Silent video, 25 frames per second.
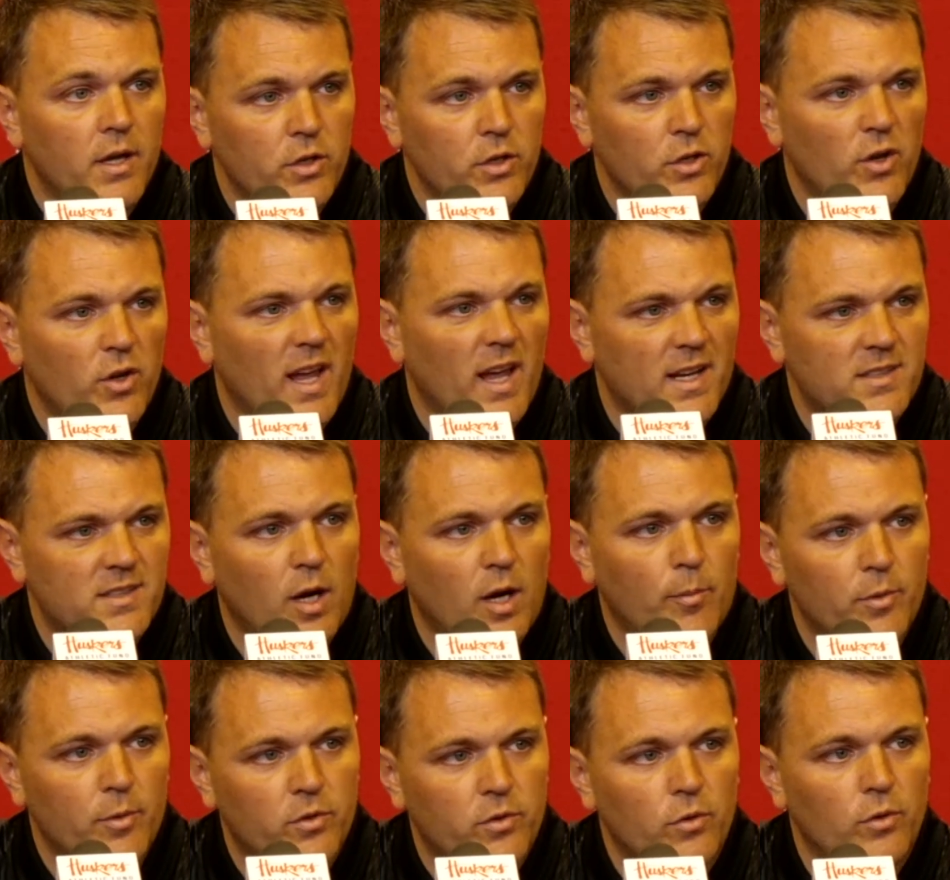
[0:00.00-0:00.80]
your next
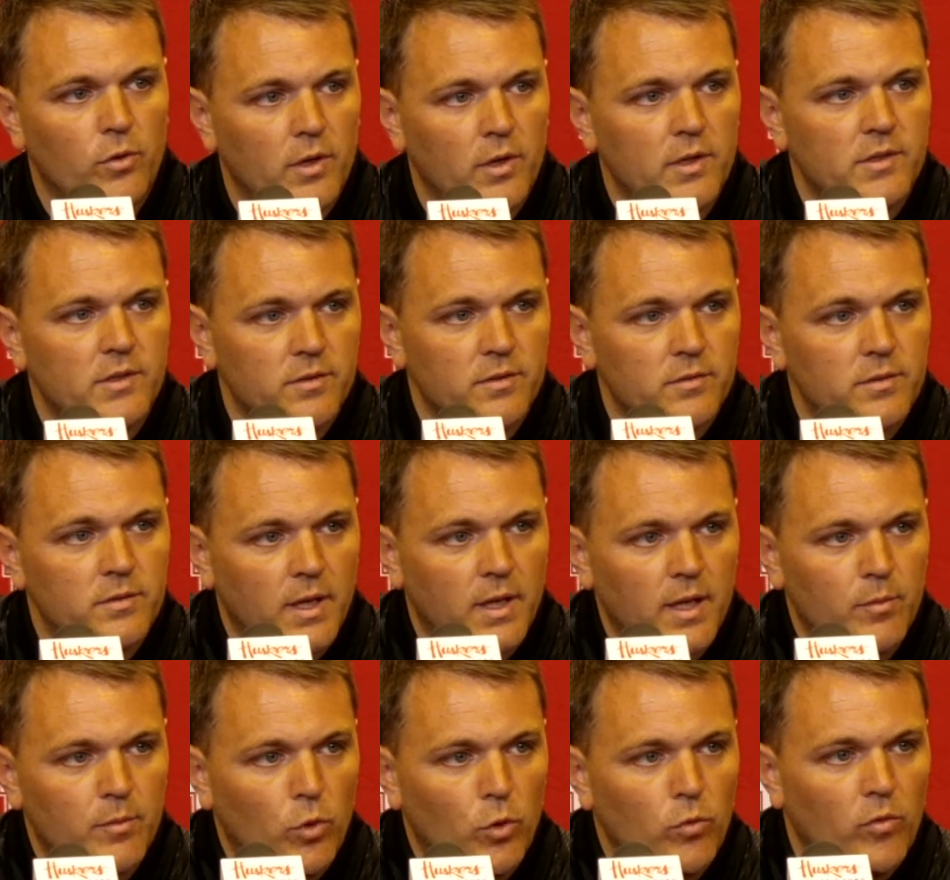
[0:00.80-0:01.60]
opportunities
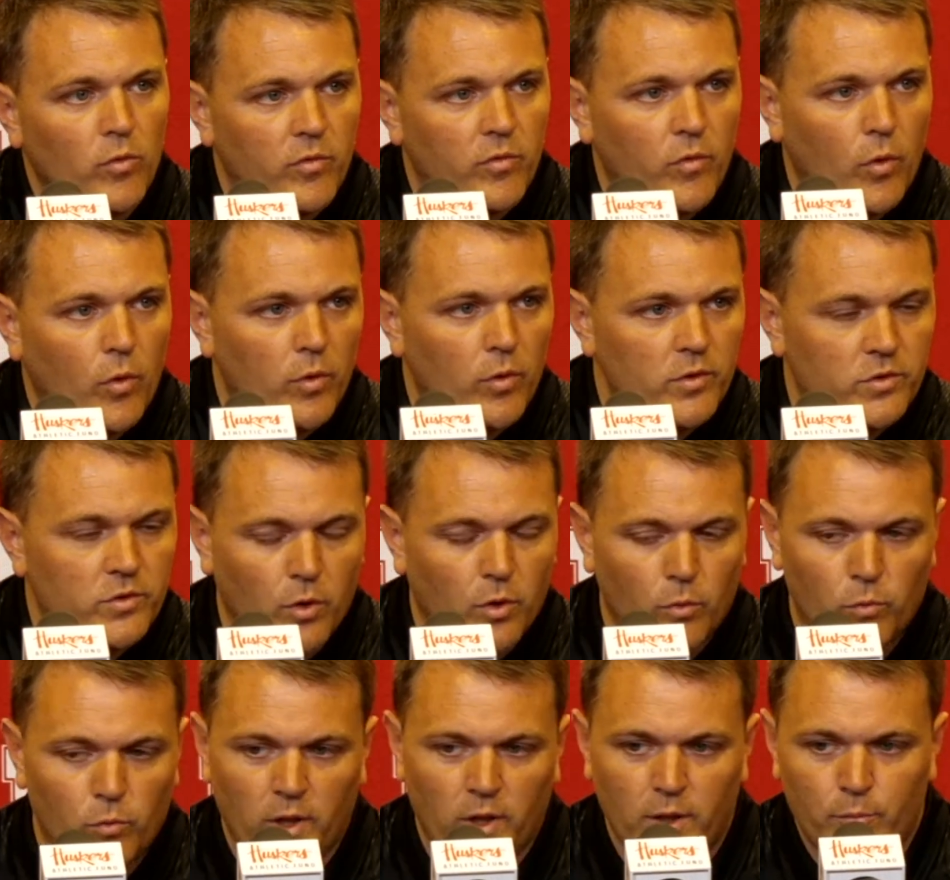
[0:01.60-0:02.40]
and moving forward.
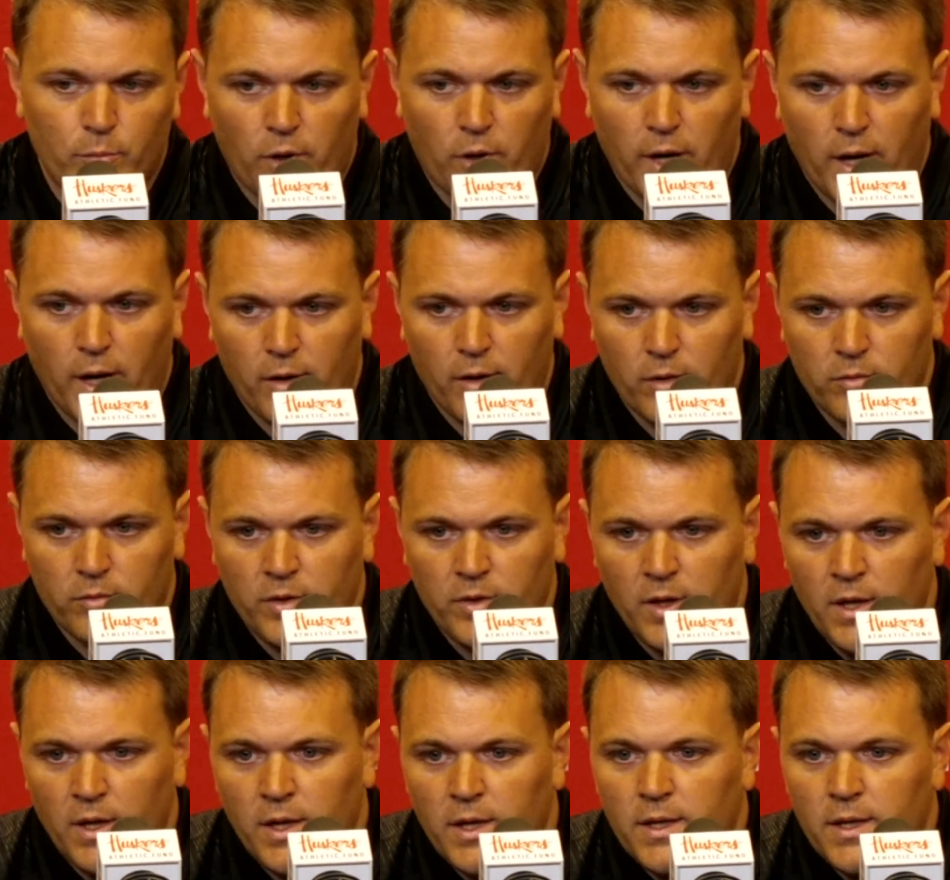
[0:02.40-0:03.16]
So really proud of,